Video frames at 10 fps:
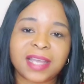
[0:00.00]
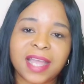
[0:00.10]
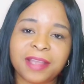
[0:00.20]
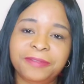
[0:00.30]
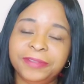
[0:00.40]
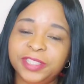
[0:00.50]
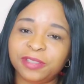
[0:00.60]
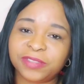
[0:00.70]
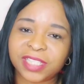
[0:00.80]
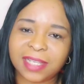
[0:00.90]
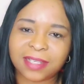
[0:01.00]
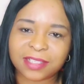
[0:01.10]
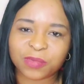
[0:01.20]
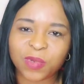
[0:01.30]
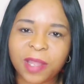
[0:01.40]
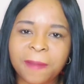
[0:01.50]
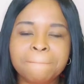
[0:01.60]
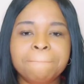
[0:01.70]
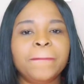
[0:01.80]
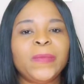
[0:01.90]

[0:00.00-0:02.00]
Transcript: car free of charge as well.